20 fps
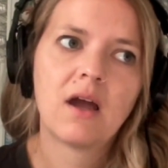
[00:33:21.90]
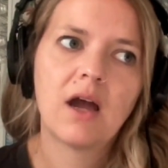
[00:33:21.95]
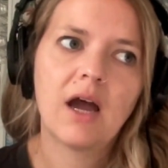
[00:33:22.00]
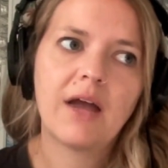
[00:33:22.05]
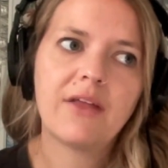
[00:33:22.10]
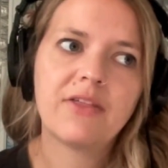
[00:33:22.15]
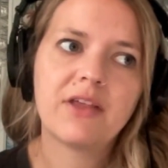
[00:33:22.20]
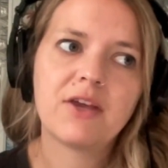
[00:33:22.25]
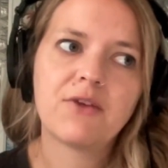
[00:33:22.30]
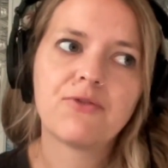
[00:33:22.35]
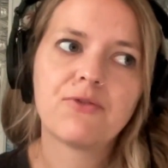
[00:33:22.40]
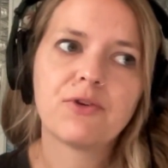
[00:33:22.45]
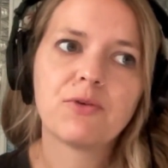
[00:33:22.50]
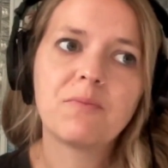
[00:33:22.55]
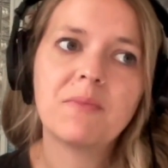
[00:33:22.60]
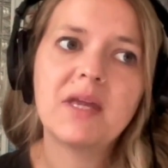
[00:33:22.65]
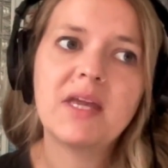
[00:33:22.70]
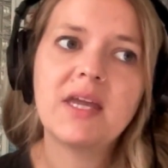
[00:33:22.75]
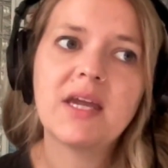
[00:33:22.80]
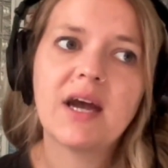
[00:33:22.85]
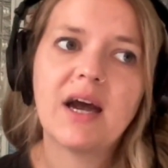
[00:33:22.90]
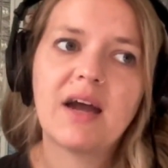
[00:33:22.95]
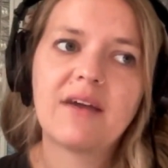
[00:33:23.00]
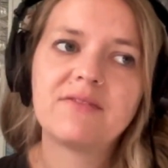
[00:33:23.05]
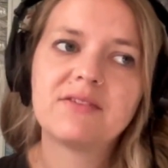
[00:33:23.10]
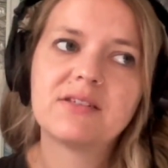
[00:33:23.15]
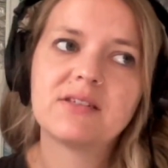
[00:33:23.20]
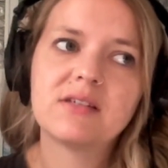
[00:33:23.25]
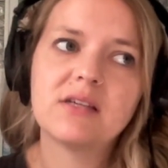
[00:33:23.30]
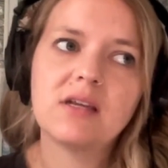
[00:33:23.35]
I think for me,
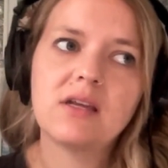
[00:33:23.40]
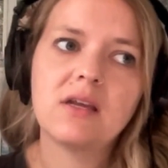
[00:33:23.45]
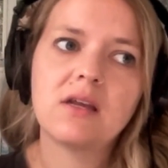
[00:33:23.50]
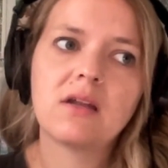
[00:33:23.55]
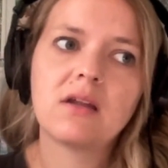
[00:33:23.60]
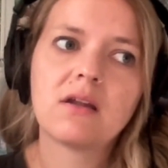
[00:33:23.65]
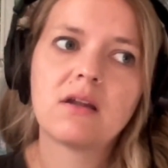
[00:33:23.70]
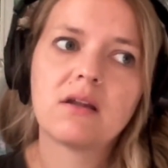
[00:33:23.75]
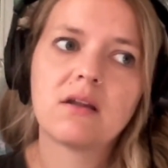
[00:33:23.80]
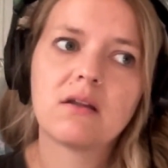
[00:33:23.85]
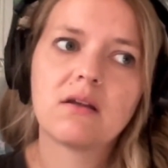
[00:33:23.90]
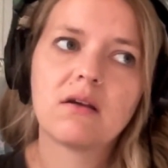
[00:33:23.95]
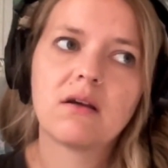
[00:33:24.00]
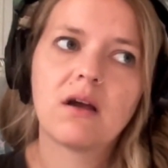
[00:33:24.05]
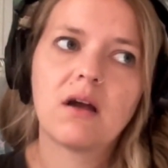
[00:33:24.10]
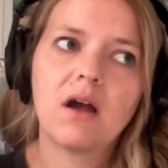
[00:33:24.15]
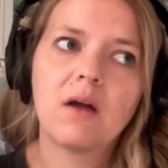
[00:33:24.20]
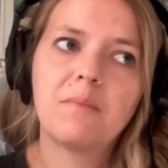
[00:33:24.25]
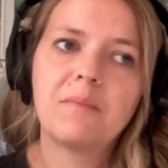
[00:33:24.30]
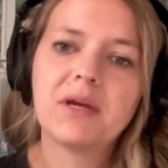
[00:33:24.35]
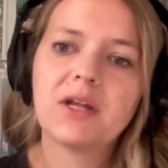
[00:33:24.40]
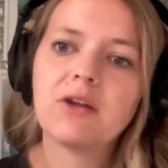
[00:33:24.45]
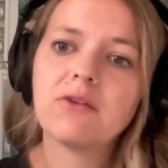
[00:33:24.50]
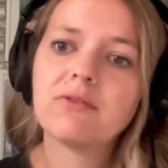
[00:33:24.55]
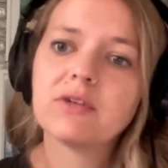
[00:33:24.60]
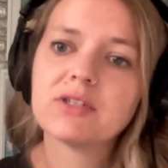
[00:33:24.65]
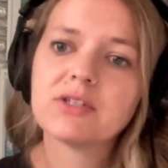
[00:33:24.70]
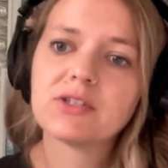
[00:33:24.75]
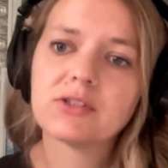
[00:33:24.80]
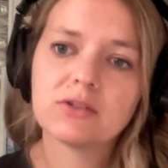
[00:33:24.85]
I've seen a bit of
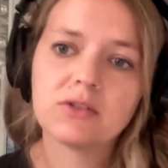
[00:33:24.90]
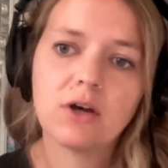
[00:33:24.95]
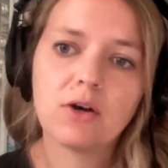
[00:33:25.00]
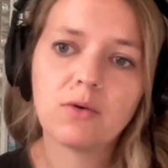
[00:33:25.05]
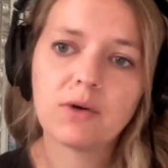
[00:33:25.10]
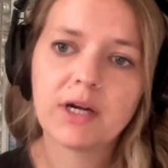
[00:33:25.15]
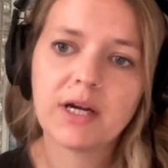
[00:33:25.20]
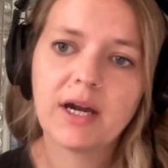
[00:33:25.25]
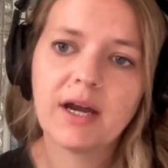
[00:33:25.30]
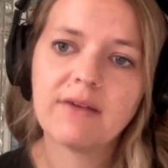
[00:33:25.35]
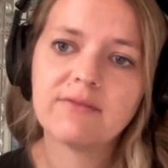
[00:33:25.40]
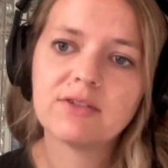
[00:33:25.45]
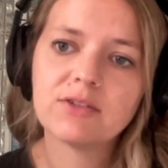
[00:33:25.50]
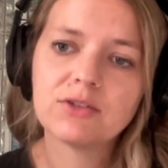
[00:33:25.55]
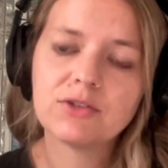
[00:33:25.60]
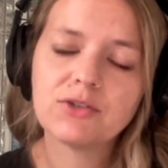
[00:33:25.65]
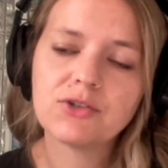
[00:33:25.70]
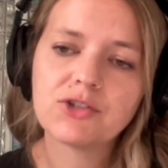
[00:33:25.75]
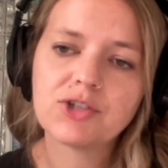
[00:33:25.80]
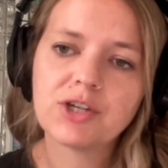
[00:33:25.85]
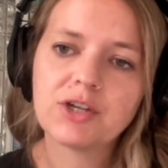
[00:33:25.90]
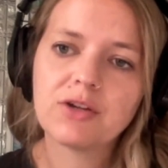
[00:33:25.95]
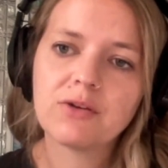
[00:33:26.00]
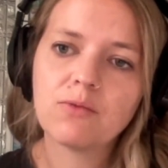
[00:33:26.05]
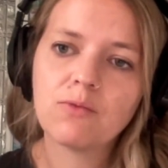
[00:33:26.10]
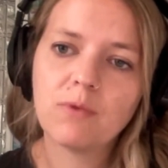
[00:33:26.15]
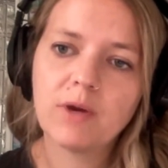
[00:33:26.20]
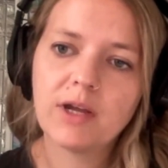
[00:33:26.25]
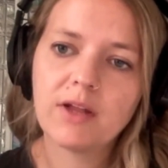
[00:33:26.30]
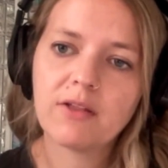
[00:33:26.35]
a slower
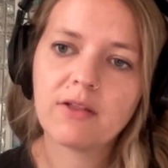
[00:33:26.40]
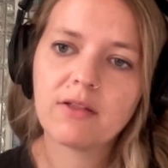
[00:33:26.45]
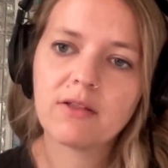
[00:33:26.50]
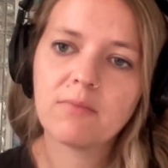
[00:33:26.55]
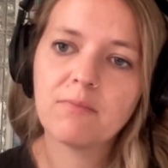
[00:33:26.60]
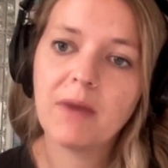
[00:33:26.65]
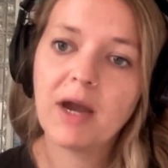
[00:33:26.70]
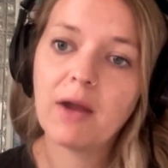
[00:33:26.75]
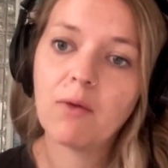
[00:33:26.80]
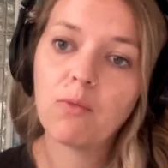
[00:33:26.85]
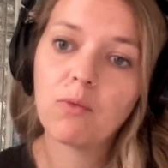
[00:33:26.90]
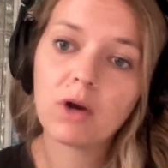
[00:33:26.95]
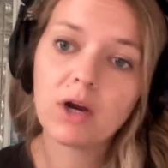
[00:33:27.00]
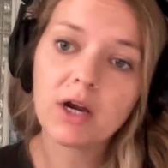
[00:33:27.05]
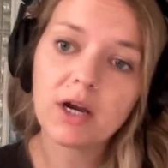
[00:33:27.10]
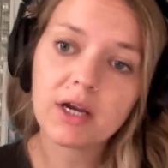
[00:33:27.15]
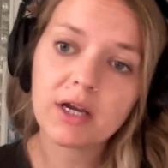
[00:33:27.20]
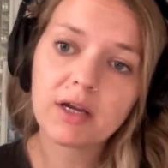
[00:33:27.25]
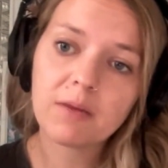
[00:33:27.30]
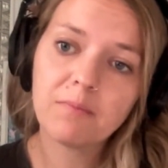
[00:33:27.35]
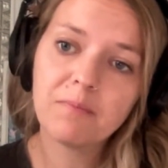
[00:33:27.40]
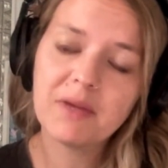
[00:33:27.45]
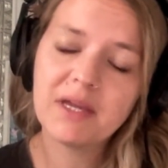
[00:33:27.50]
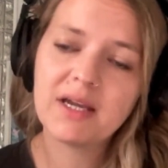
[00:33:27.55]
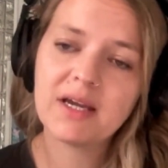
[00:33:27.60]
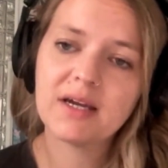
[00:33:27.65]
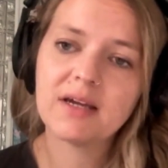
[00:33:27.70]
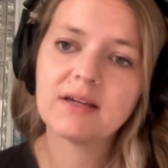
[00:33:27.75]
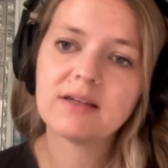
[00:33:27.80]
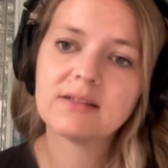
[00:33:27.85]
evolution with my work
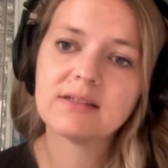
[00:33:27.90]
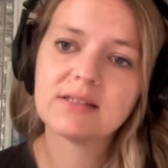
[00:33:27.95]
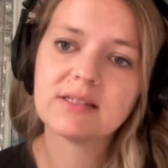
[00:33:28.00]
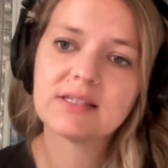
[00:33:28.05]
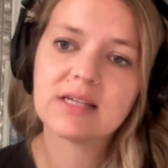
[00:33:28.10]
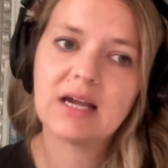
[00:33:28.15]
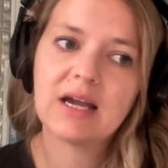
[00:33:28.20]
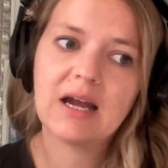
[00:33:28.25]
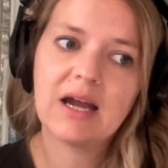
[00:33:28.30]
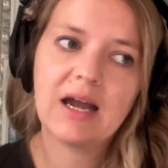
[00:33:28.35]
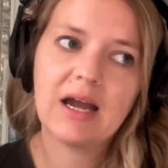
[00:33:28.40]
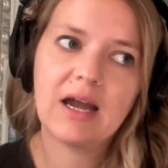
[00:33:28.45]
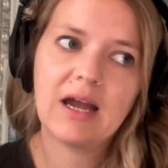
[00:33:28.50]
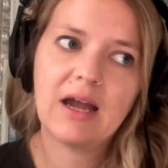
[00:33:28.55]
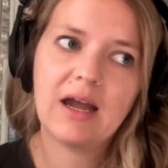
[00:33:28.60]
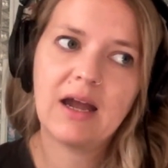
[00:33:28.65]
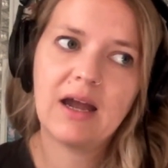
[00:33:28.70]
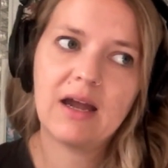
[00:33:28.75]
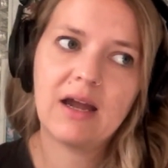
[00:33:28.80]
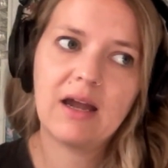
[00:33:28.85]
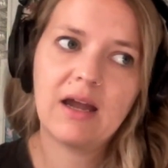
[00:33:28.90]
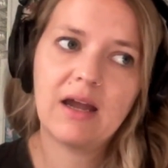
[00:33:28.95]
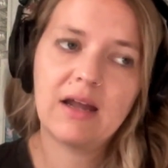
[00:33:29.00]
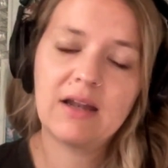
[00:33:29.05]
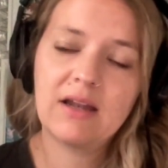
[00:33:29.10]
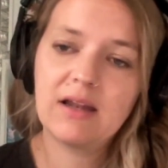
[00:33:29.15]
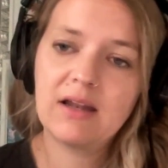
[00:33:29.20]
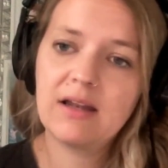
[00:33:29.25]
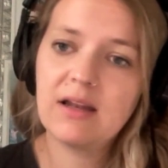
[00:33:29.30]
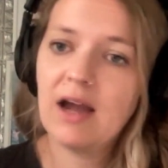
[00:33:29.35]
because,
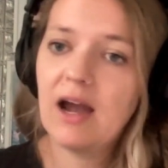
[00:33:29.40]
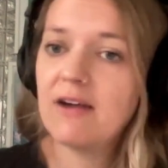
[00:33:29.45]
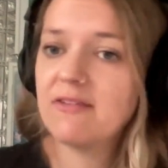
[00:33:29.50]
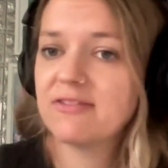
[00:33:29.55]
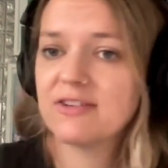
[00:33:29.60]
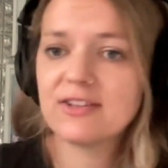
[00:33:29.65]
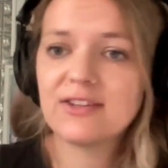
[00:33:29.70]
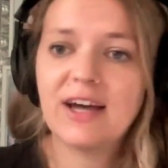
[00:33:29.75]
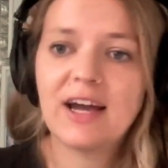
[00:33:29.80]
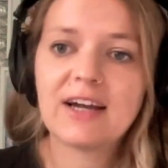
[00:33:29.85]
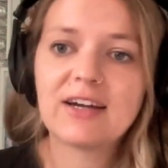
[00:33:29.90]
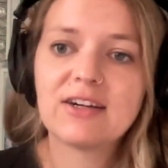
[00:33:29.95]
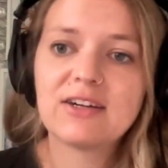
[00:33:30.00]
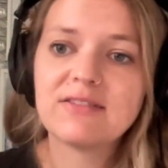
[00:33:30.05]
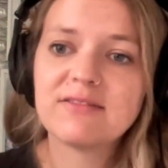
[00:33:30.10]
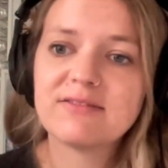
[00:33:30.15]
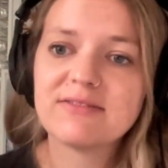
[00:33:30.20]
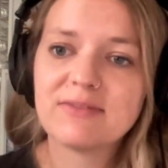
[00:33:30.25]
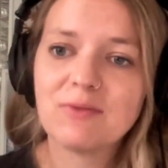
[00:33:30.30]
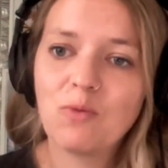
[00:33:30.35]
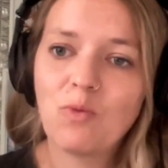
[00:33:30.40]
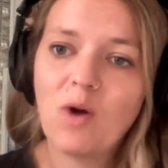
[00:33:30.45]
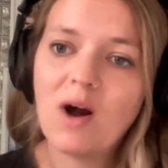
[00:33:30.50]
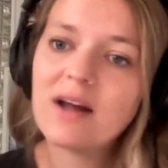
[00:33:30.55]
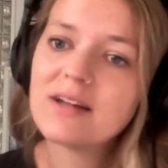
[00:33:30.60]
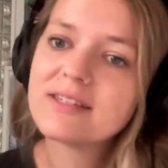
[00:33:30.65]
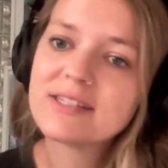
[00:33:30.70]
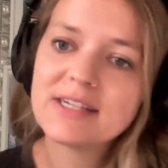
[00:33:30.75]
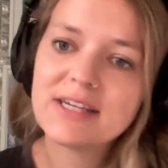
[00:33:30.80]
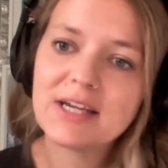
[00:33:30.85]
not for lack of
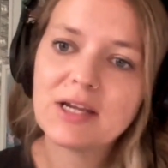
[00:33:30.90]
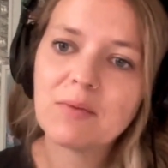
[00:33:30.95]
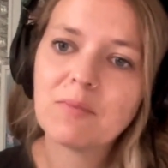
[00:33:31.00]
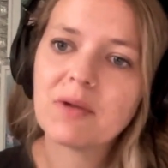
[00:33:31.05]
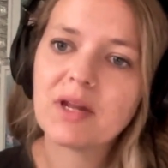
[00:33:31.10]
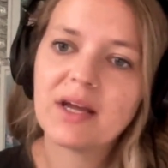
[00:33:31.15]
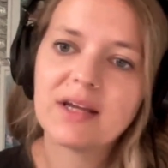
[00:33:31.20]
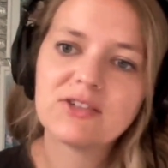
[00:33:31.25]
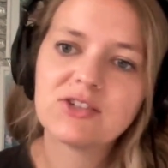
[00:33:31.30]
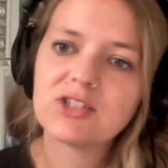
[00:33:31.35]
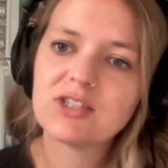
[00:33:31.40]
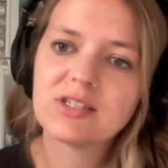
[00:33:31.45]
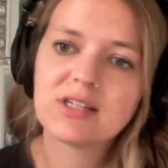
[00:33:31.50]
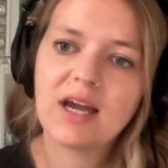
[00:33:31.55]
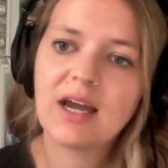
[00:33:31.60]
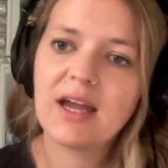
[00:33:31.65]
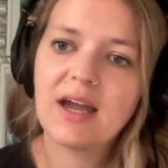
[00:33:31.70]
wanting, but I don't